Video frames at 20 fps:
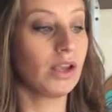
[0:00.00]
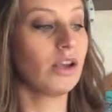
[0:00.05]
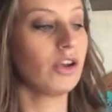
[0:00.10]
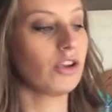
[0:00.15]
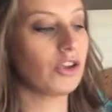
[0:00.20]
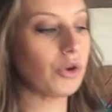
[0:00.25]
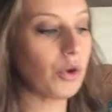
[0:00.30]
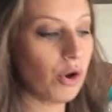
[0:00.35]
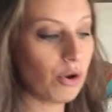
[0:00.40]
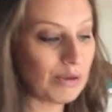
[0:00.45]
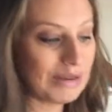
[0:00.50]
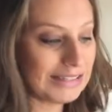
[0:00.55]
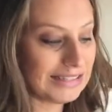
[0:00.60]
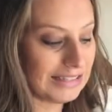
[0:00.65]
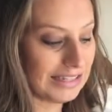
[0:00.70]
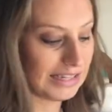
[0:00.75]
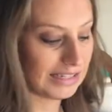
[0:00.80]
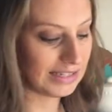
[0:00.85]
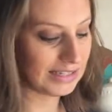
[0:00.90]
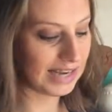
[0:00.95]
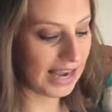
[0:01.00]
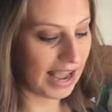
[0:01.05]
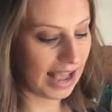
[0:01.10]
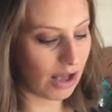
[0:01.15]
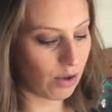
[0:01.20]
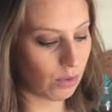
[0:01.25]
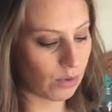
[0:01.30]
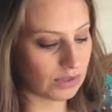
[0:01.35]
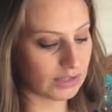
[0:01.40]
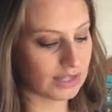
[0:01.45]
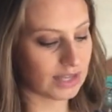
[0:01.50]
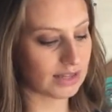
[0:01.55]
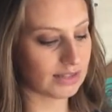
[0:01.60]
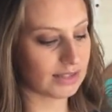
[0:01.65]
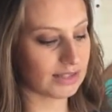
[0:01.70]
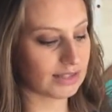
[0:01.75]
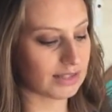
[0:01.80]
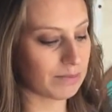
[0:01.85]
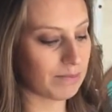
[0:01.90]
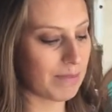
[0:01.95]
You always need towels because
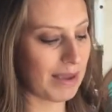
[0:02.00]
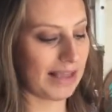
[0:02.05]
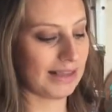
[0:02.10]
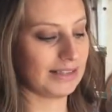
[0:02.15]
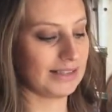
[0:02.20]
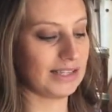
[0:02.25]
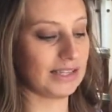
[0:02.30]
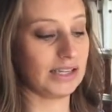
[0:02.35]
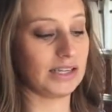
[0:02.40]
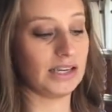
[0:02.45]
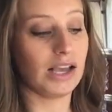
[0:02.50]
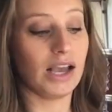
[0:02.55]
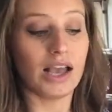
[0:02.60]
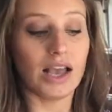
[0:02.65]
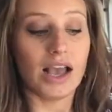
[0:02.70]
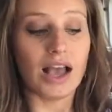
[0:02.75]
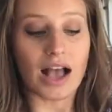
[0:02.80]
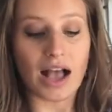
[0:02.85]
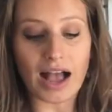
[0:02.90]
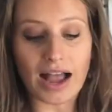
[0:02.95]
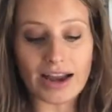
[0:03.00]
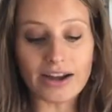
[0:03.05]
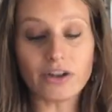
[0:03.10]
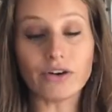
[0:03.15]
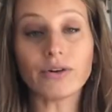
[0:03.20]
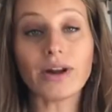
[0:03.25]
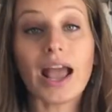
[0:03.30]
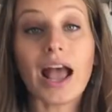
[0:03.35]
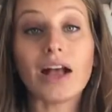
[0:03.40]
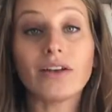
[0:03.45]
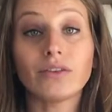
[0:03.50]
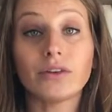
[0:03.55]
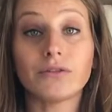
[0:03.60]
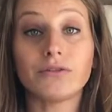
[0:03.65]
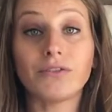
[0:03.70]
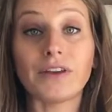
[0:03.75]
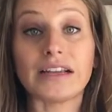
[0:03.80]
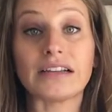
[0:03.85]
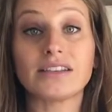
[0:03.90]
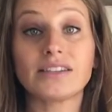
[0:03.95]
it's messy. I don't have a
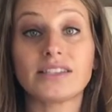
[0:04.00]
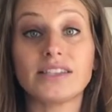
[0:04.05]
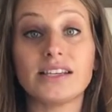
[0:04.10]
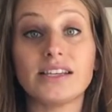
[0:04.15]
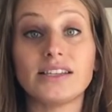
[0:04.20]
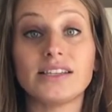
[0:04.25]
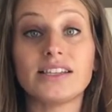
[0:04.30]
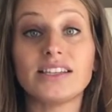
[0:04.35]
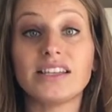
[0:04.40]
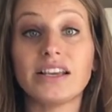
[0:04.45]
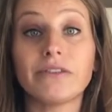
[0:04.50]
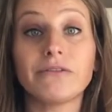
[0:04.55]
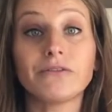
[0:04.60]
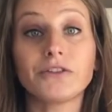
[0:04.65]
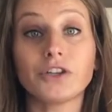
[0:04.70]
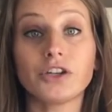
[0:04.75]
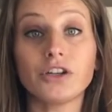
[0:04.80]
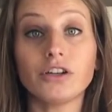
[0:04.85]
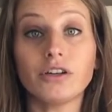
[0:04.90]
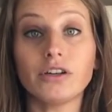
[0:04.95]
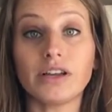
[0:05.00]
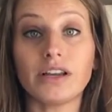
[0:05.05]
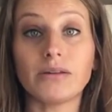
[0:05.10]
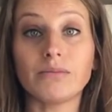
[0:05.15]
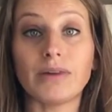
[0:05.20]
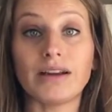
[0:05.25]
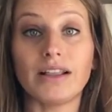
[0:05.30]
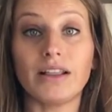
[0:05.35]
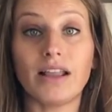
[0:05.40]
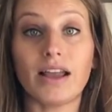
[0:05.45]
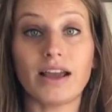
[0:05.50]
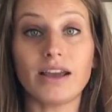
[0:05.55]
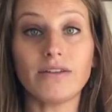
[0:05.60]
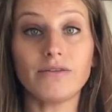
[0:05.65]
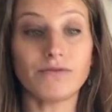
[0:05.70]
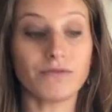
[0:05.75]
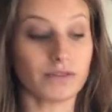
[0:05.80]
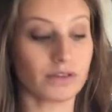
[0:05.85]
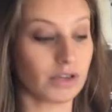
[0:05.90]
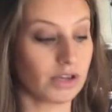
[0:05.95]
fancy sifter in my life
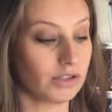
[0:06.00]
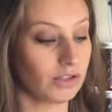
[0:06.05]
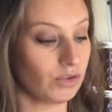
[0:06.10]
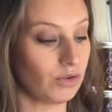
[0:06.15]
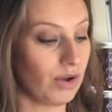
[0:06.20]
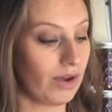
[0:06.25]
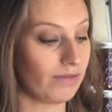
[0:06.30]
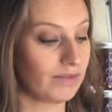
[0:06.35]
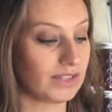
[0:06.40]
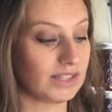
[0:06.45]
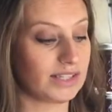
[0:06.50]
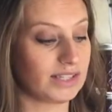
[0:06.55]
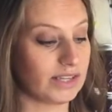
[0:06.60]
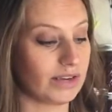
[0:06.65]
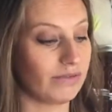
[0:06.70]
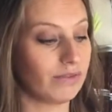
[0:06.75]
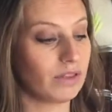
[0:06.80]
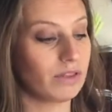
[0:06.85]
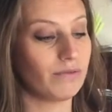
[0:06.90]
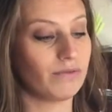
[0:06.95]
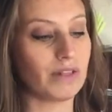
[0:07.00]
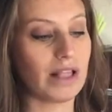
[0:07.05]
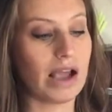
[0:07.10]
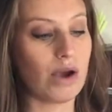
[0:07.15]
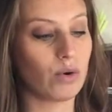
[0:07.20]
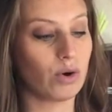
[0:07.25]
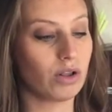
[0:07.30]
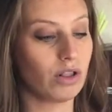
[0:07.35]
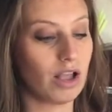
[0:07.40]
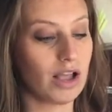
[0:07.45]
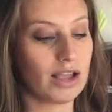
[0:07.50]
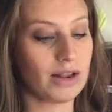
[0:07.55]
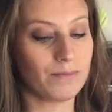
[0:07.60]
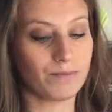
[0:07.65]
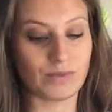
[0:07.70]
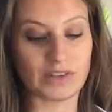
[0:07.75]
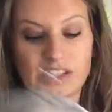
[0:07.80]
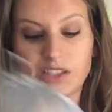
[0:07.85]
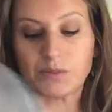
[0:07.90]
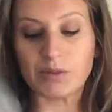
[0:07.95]
because you have to sift the flour a lot,
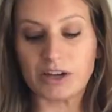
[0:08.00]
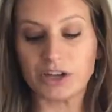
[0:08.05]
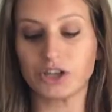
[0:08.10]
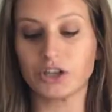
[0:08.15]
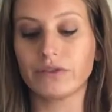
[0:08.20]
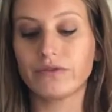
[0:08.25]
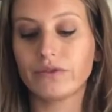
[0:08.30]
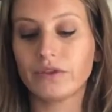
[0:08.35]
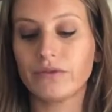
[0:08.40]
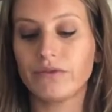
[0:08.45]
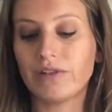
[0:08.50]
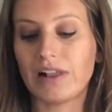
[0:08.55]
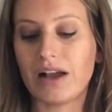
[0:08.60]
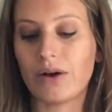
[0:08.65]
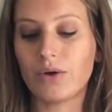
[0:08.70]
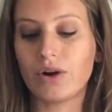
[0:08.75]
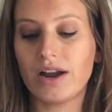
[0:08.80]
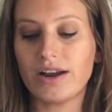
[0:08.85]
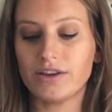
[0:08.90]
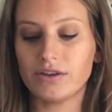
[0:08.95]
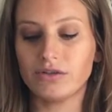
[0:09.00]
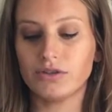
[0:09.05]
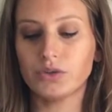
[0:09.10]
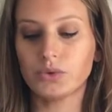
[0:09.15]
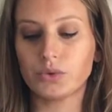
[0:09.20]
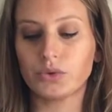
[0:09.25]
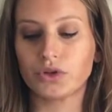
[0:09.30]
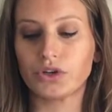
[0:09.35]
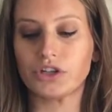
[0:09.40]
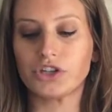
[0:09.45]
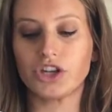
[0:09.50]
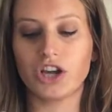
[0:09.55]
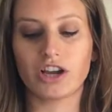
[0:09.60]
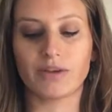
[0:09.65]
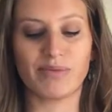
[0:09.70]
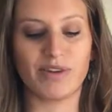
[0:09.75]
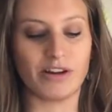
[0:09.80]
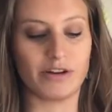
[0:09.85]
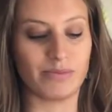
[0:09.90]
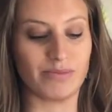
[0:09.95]
especially for the flour I use, which we're gonna talk
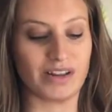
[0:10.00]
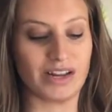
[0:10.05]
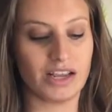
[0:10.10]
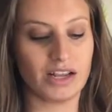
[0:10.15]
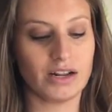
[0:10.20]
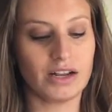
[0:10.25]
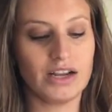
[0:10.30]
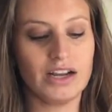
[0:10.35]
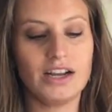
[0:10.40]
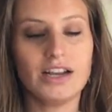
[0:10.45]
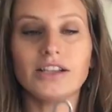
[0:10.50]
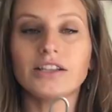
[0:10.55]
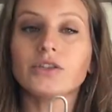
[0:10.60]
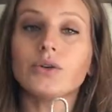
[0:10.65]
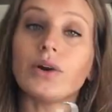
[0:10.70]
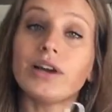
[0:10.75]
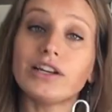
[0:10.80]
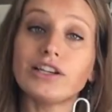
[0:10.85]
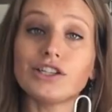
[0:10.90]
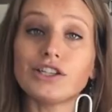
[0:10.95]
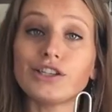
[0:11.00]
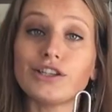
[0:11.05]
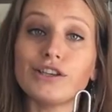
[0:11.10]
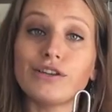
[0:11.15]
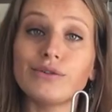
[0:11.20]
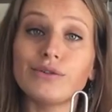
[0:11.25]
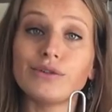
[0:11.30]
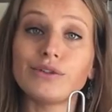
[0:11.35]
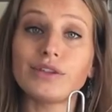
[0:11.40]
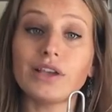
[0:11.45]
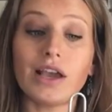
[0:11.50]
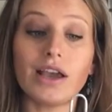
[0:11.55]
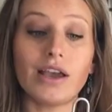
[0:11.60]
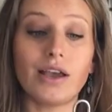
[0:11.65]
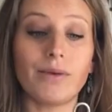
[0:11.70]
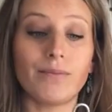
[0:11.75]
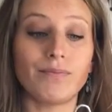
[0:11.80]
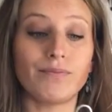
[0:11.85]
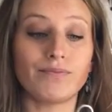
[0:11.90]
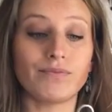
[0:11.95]
about in a minute. So I just use
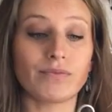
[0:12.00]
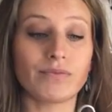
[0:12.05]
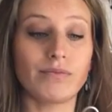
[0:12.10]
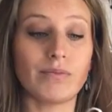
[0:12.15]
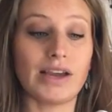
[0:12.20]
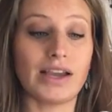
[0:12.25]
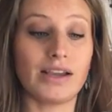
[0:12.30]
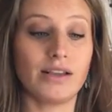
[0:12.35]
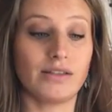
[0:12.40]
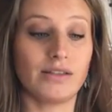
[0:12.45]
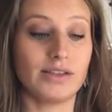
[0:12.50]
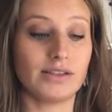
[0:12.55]
my